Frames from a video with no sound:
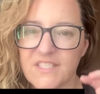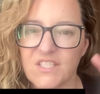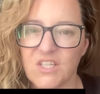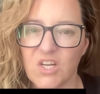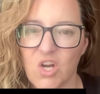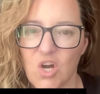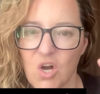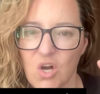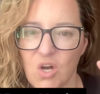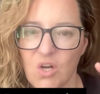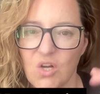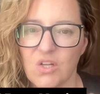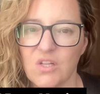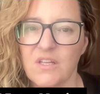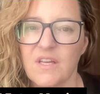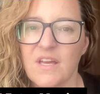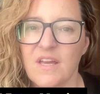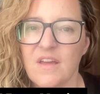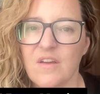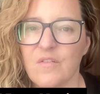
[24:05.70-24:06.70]
a call
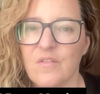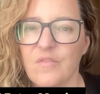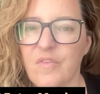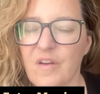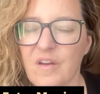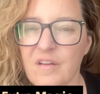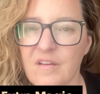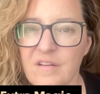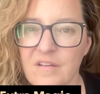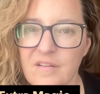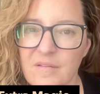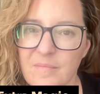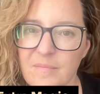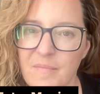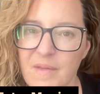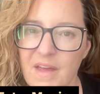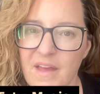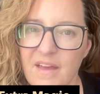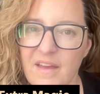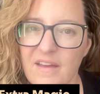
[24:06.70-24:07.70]
from
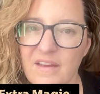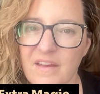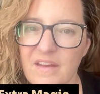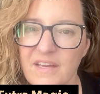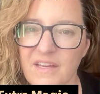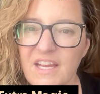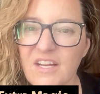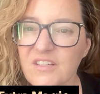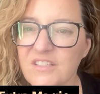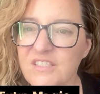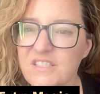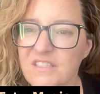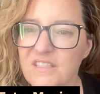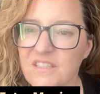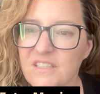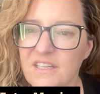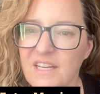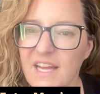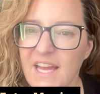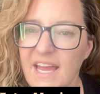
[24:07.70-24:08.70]
a
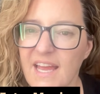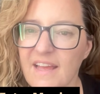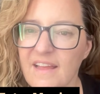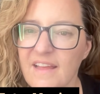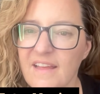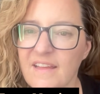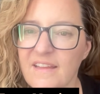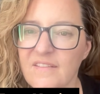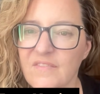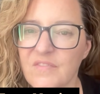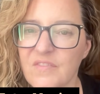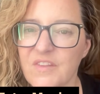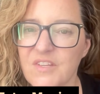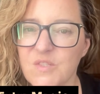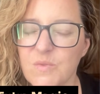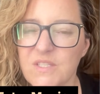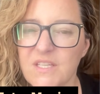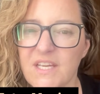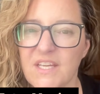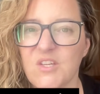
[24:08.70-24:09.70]
character. And this will
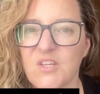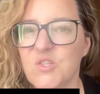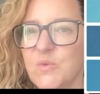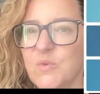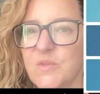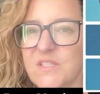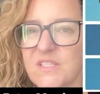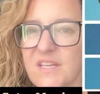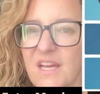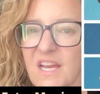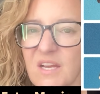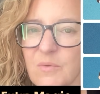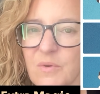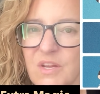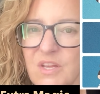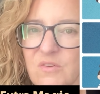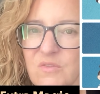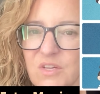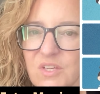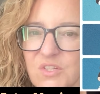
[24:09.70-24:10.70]
take you site where you
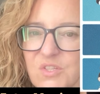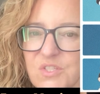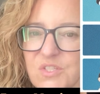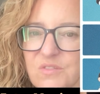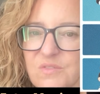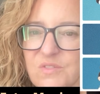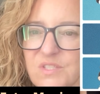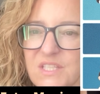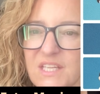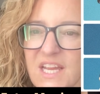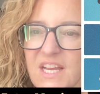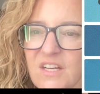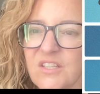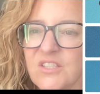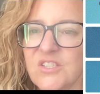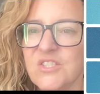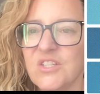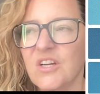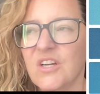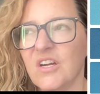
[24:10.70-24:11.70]
can choose the
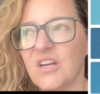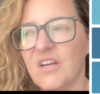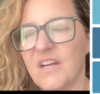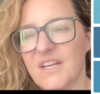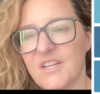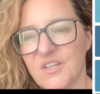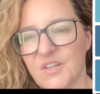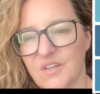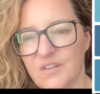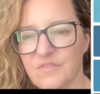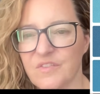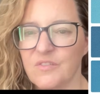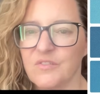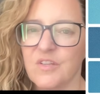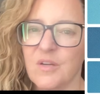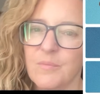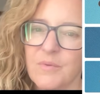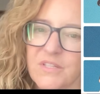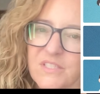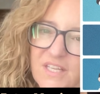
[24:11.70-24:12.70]
character, enter your phone
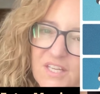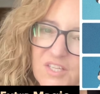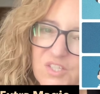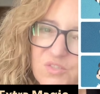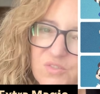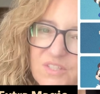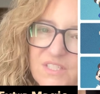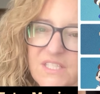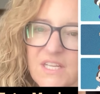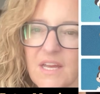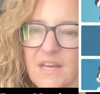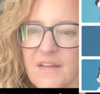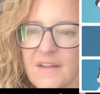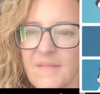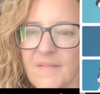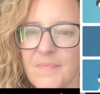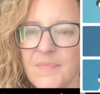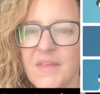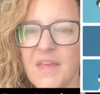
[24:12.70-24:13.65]
number, schedule a time,